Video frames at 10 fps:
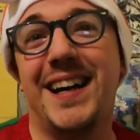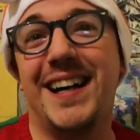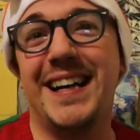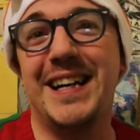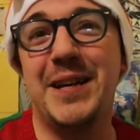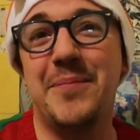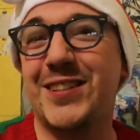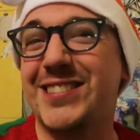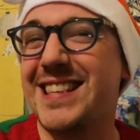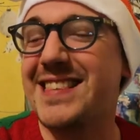
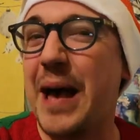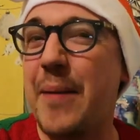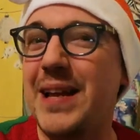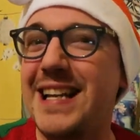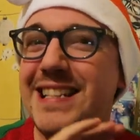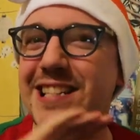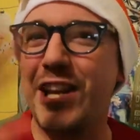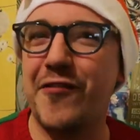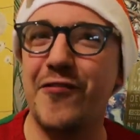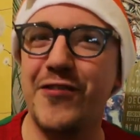Because there's that many
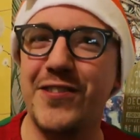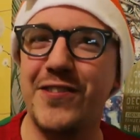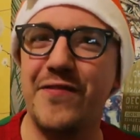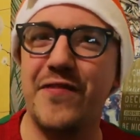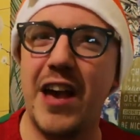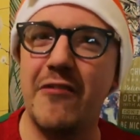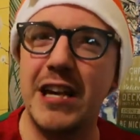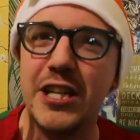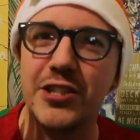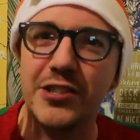different
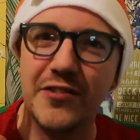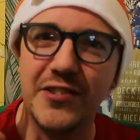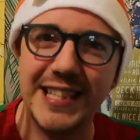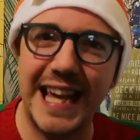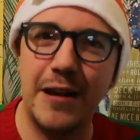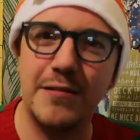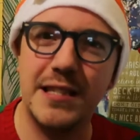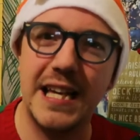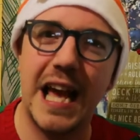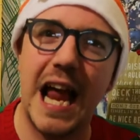variations of
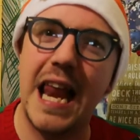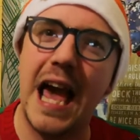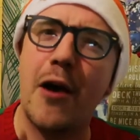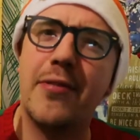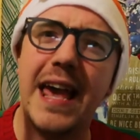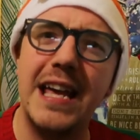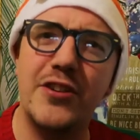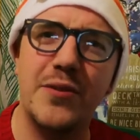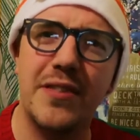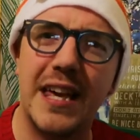scouting and how they
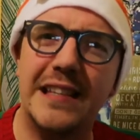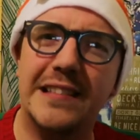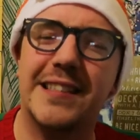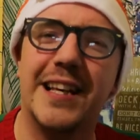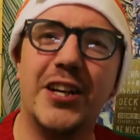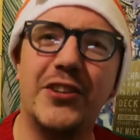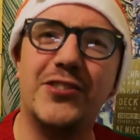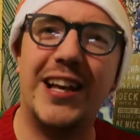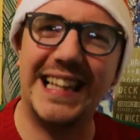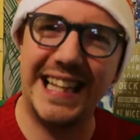do things.
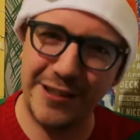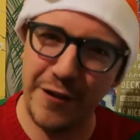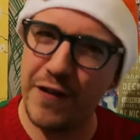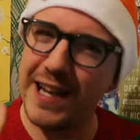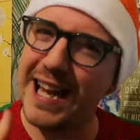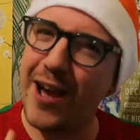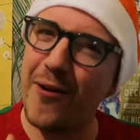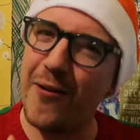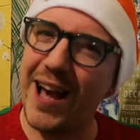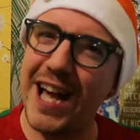So I'd like to find
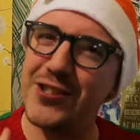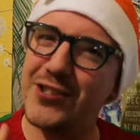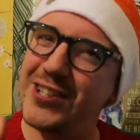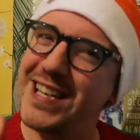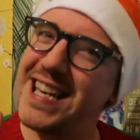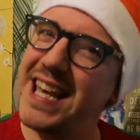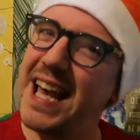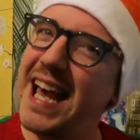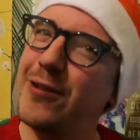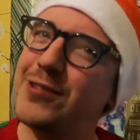out actually
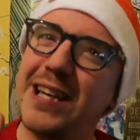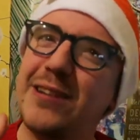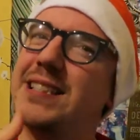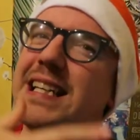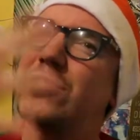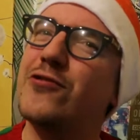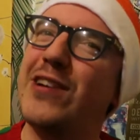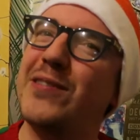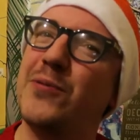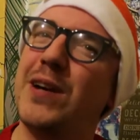how scouting is
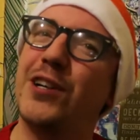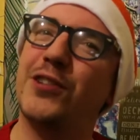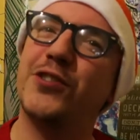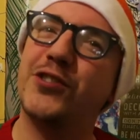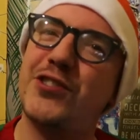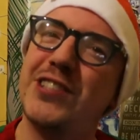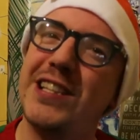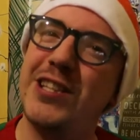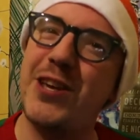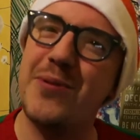around the world, not just
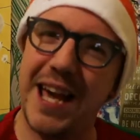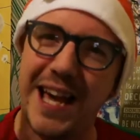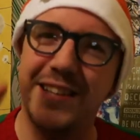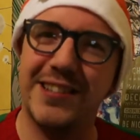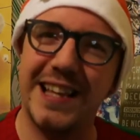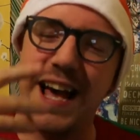in the UK.